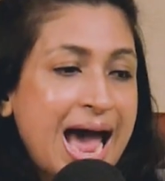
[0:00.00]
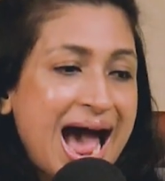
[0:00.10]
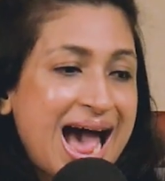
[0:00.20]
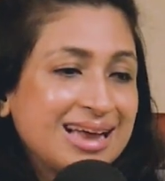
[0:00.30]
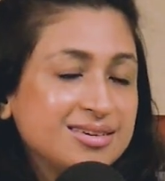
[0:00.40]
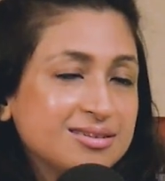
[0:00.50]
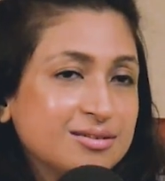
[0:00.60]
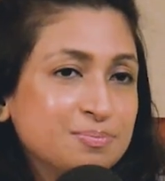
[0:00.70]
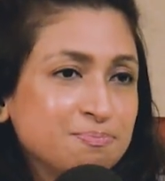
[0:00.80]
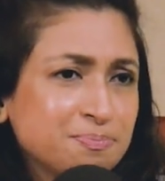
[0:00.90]
And
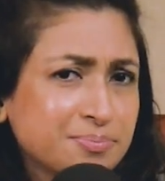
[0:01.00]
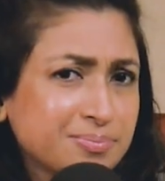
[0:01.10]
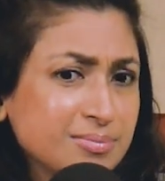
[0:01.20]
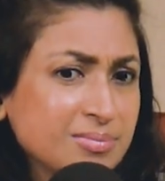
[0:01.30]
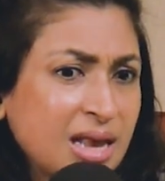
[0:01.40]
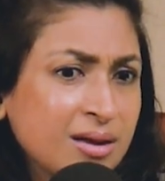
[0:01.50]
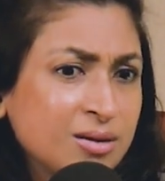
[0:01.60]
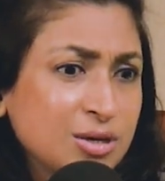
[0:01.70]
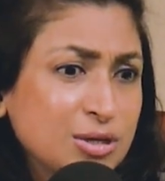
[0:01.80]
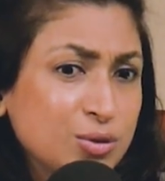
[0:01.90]

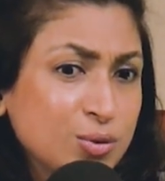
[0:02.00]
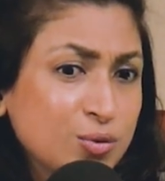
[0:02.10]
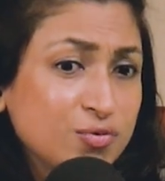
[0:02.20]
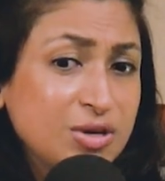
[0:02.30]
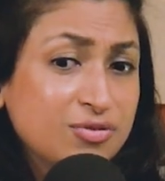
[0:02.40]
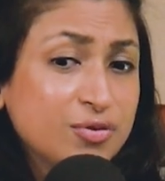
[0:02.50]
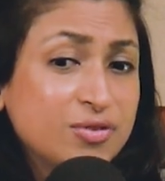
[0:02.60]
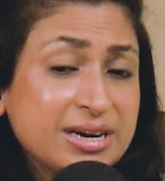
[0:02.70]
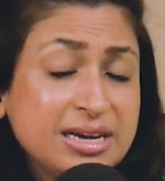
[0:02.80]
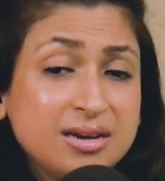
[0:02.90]
we were
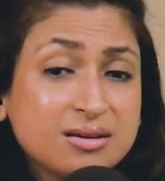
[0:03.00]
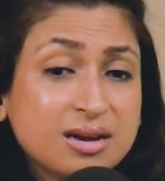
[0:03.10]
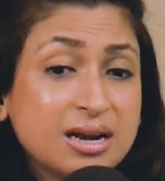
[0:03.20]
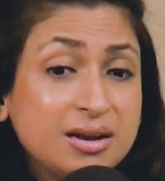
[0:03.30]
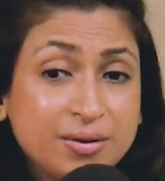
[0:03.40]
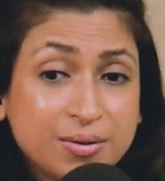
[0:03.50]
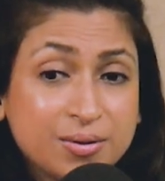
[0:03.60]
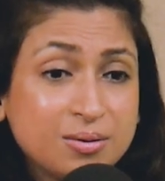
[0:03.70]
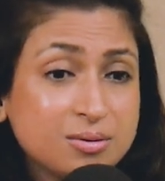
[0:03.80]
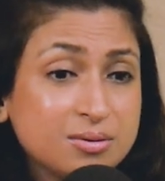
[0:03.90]
very
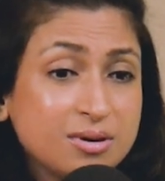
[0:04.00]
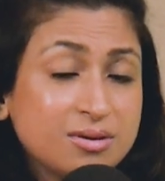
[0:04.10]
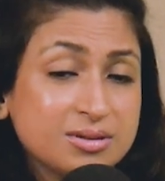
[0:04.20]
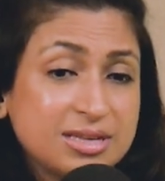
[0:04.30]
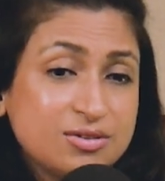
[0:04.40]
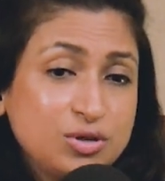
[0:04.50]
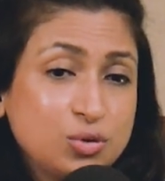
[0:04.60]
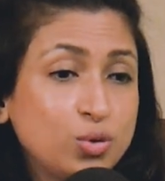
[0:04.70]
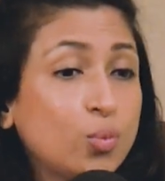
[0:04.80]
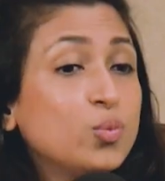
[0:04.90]
clear that
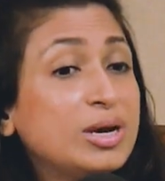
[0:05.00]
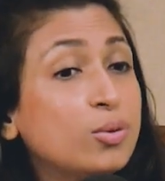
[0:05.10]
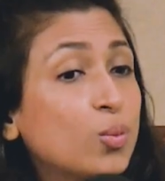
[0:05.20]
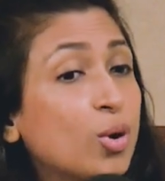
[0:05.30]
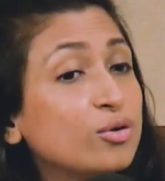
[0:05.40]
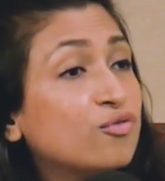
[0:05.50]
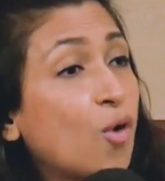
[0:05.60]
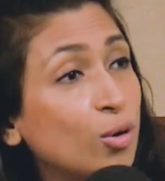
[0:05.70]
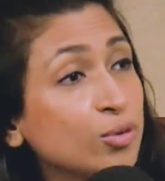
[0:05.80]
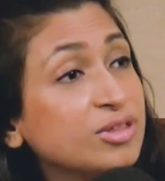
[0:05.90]
we don't want to
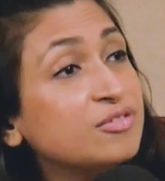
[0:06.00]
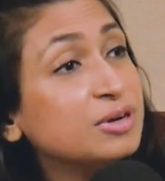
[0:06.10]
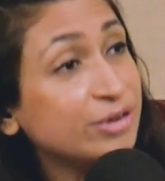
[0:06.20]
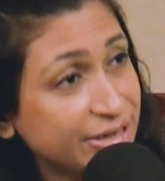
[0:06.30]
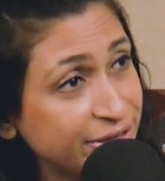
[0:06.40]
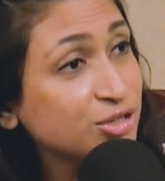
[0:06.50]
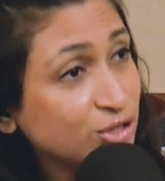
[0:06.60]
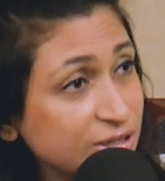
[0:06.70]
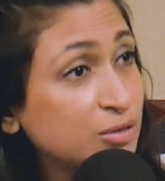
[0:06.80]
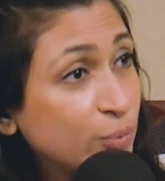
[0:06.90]
follow the
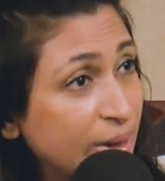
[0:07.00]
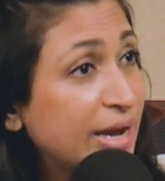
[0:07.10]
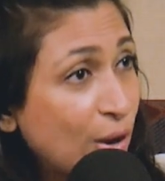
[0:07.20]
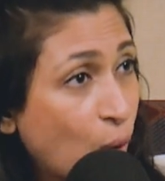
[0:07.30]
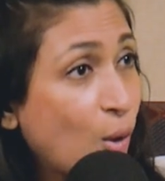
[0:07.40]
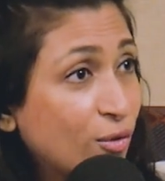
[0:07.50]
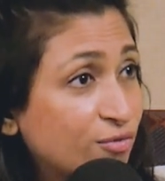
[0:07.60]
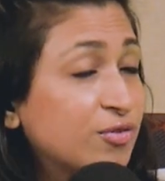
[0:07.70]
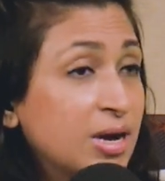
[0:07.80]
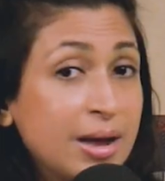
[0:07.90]
traditional way
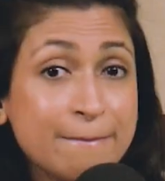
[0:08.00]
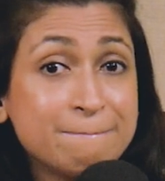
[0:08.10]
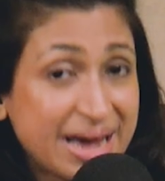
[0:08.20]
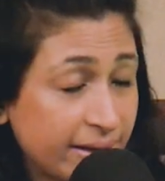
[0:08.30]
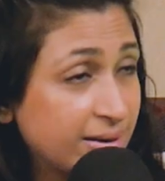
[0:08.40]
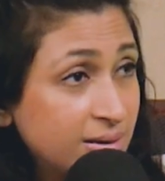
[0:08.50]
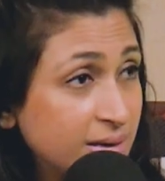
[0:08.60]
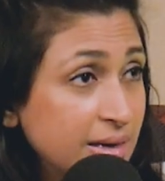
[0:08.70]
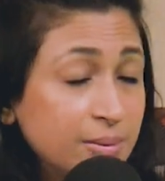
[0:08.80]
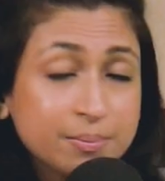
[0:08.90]
of
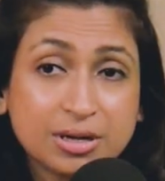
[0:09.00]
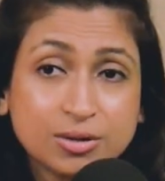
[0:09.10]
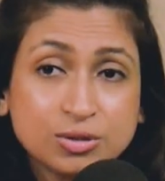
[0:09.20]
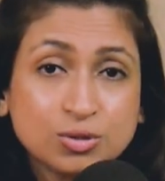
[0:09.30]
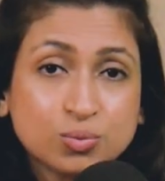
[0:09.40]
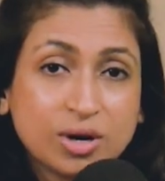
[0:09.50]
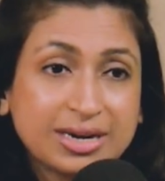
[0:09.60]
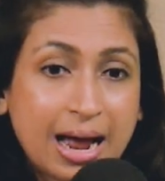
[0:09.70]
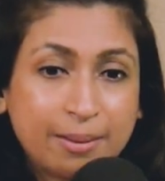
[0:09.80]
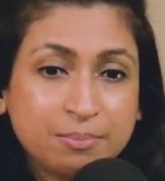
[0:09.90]
parenting, because what
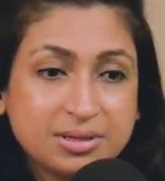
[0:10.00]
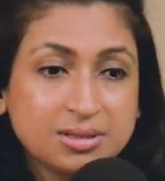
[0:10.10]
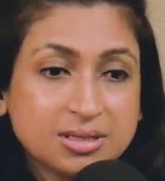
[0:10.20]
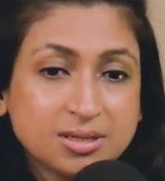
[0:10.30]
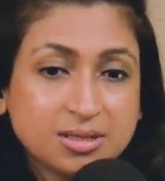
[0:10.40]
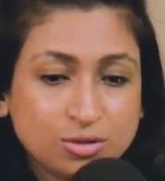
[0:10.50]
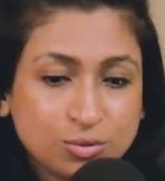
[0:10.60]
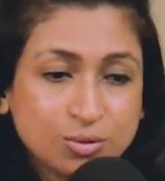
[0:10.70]
happens is,